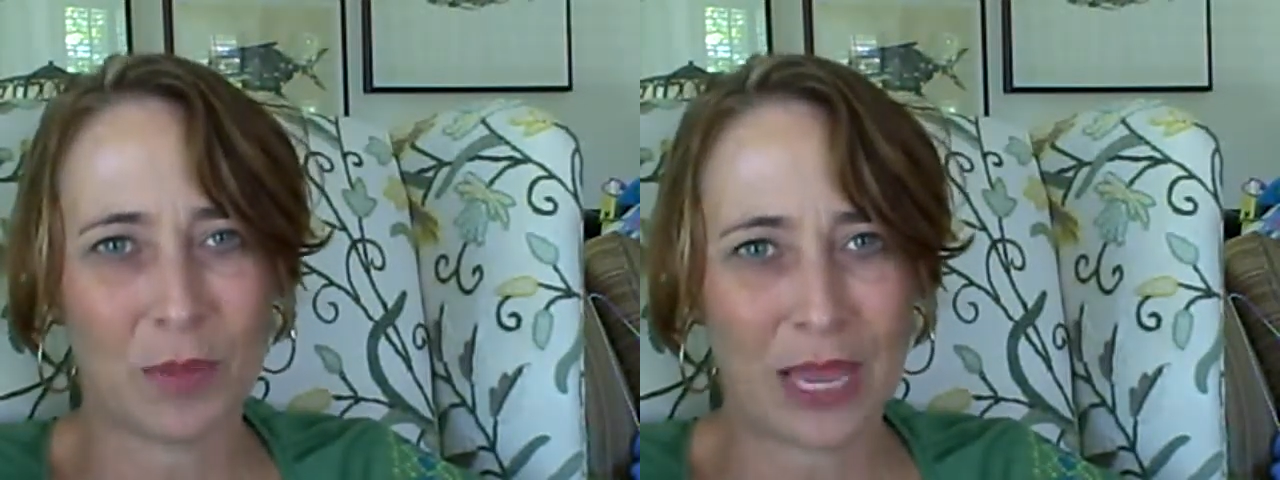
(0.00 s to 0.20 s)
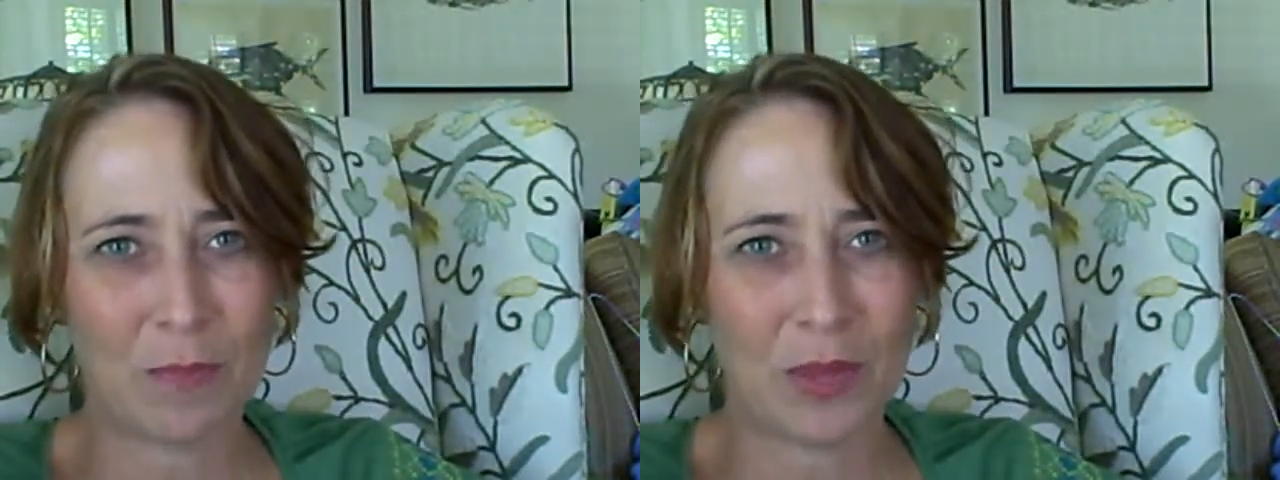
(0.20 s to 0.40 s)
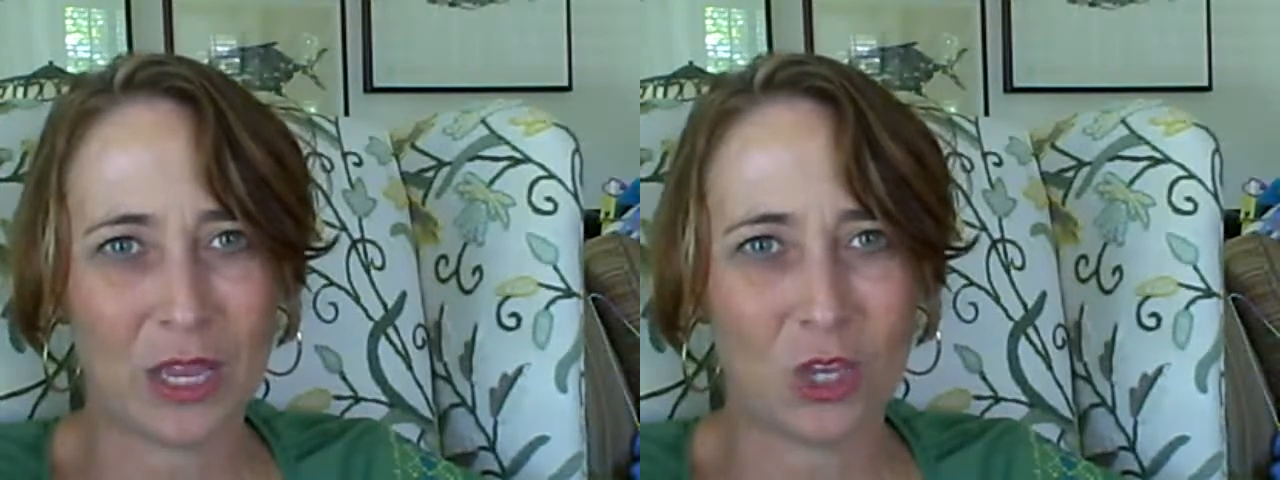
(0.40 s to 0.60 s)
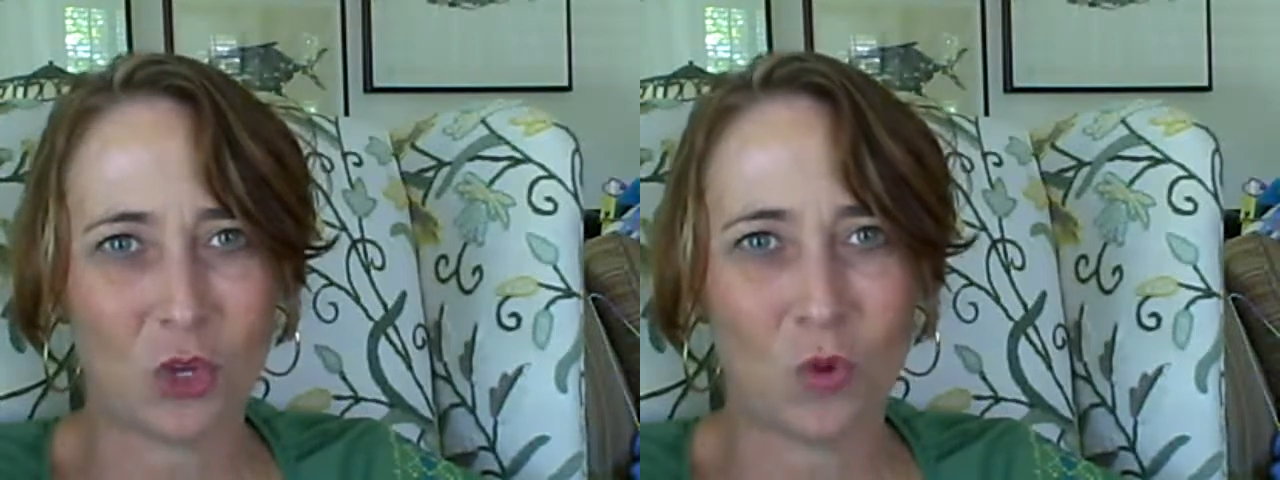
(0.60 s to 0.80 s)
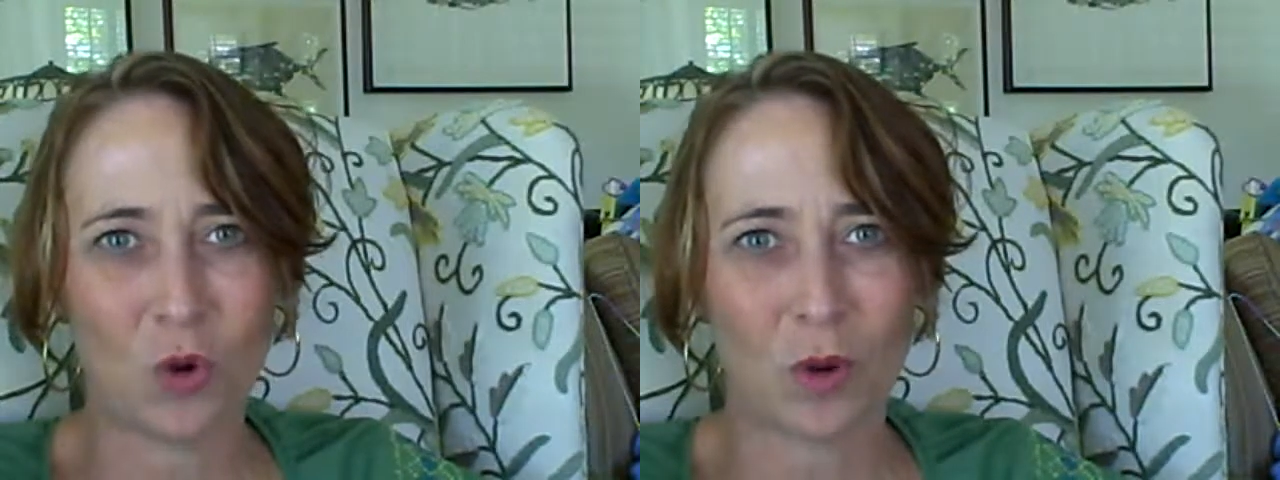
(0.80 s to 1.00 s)
keeping
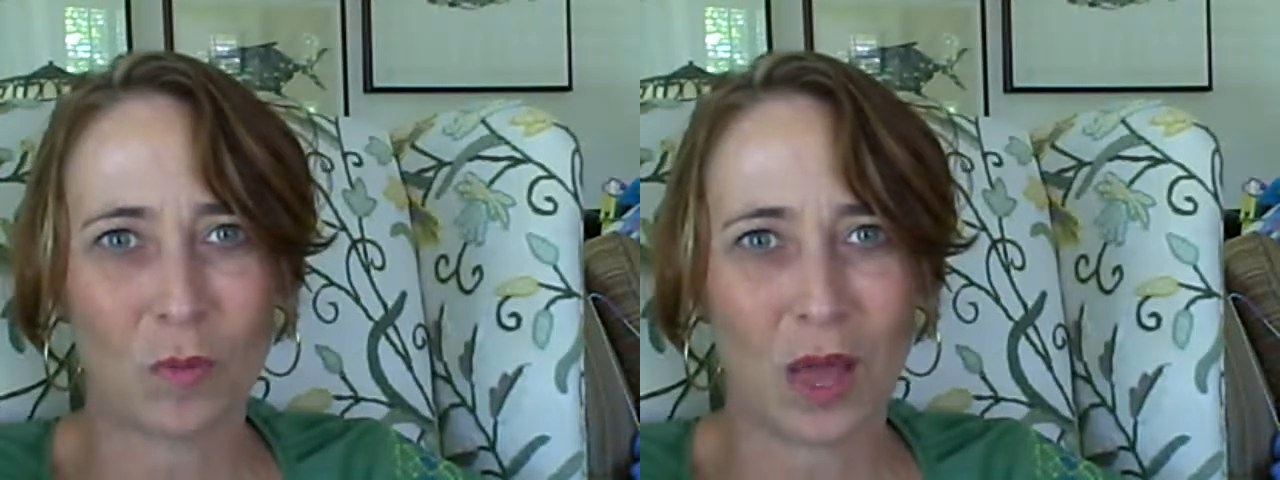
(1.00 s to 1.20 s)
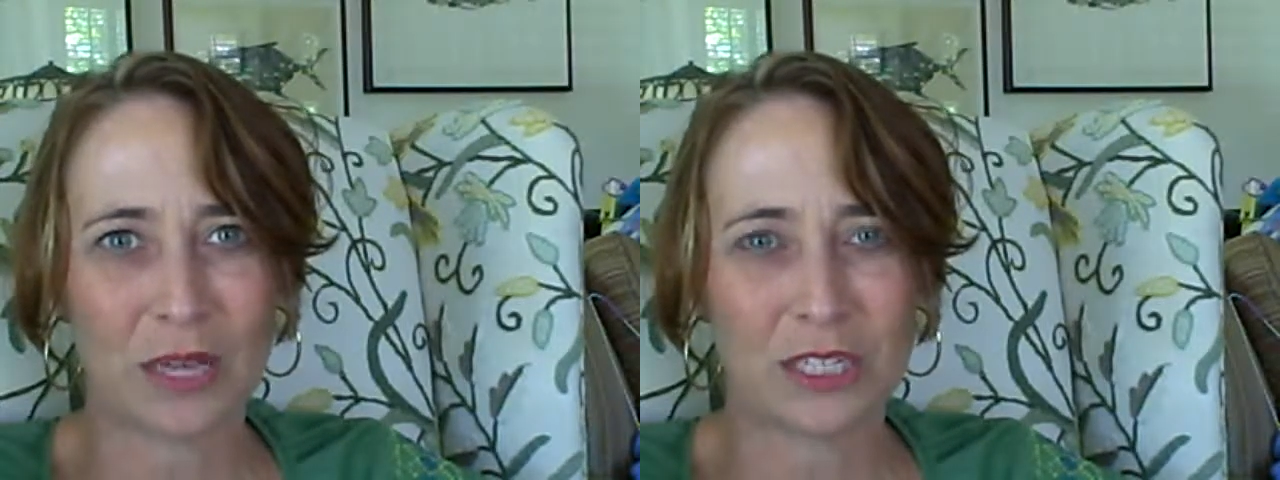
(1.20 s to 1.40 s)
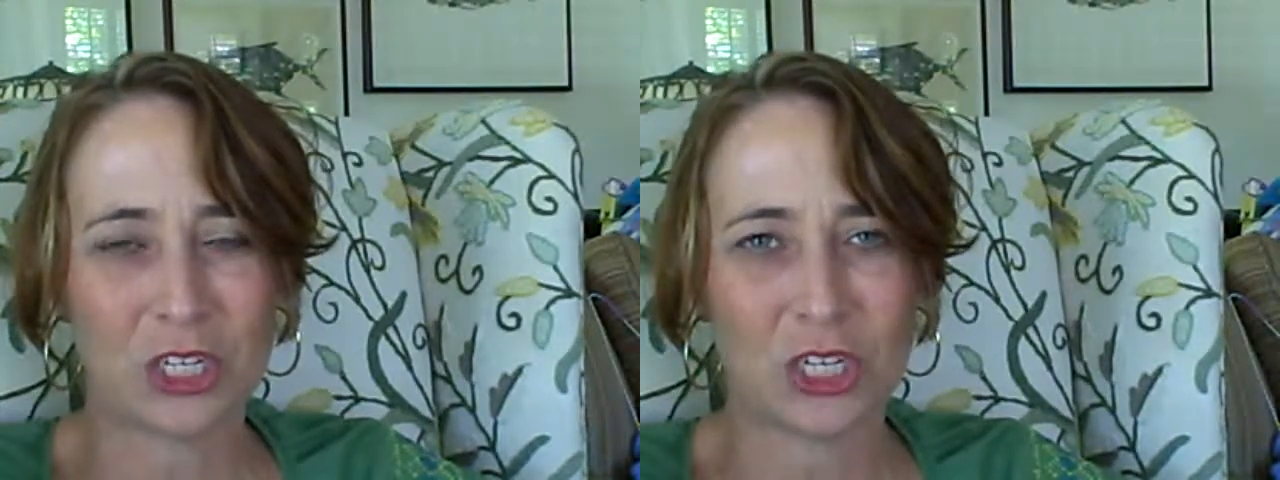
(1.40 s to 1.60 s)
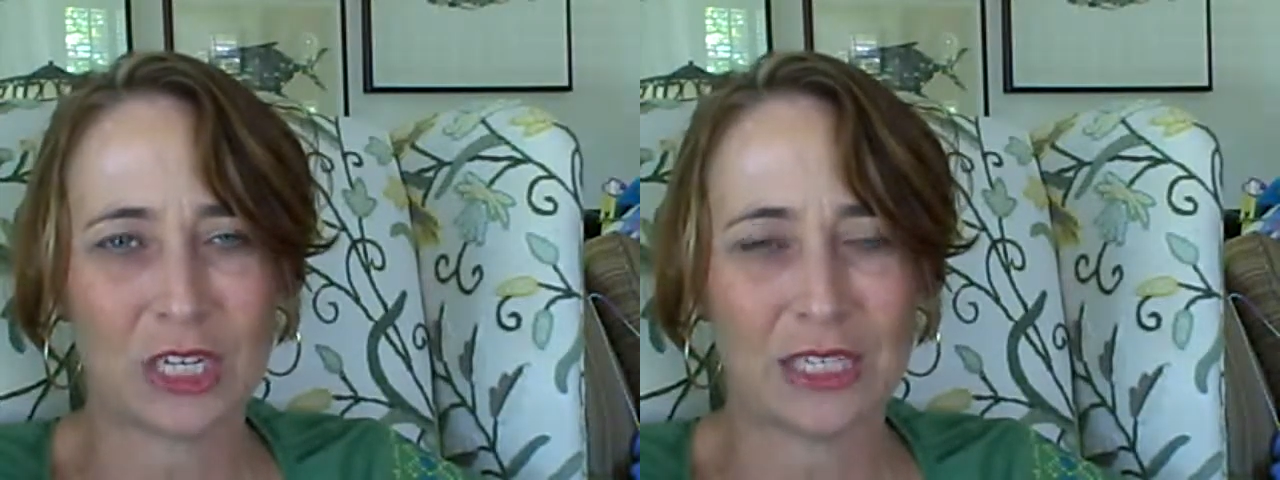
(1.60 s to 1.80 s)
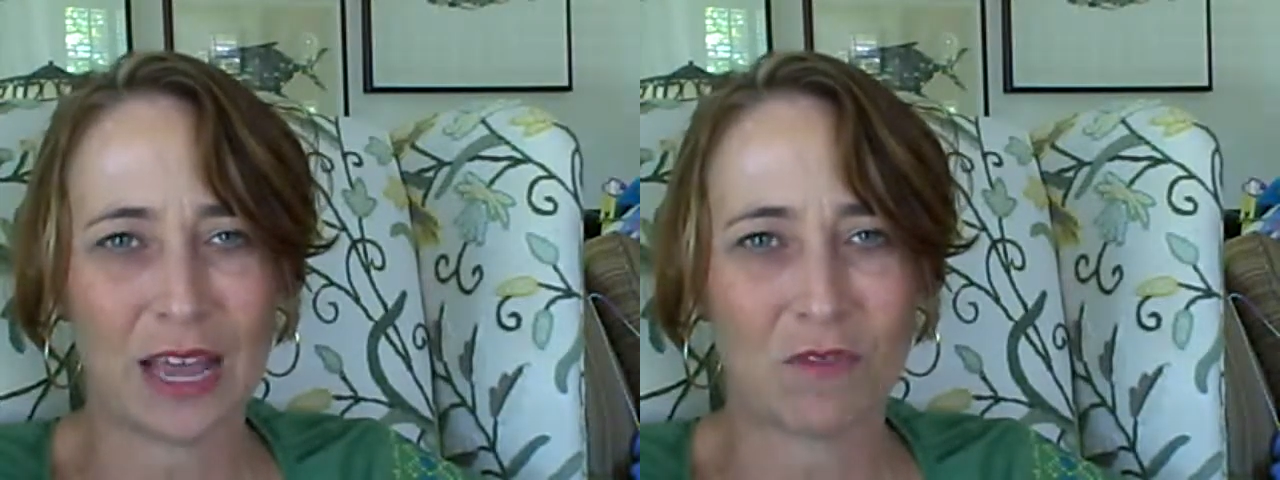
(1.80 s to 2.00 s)
your blog
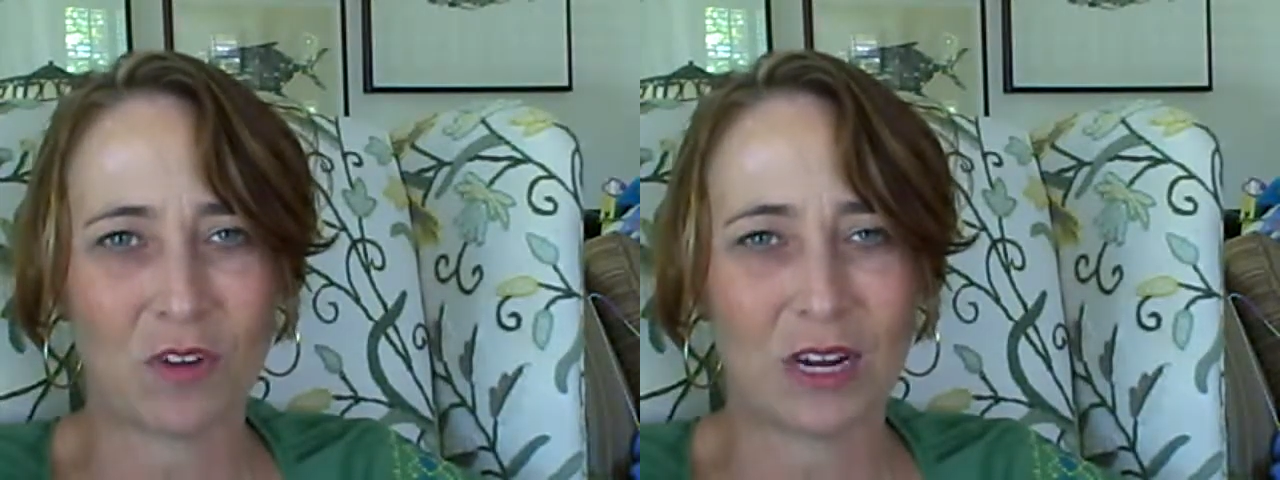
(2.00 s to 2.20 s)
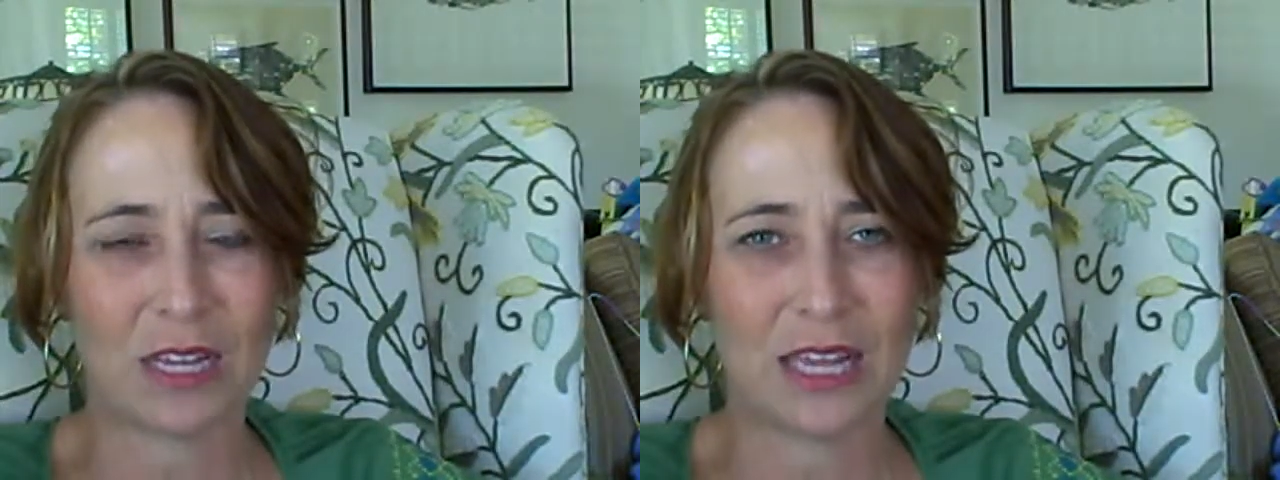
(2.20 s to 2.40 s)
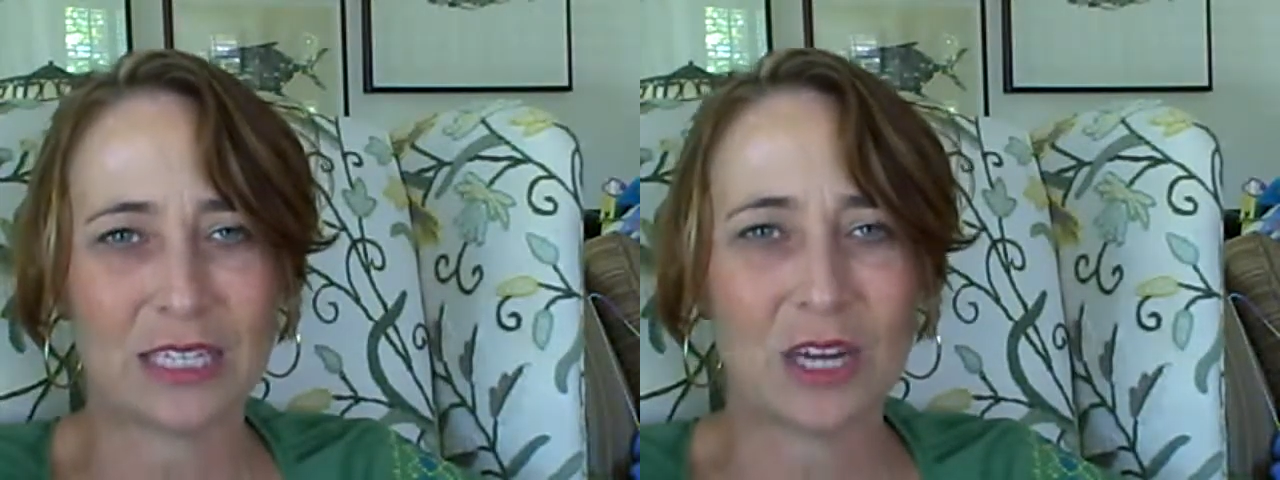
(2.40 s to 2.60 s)
series effortless.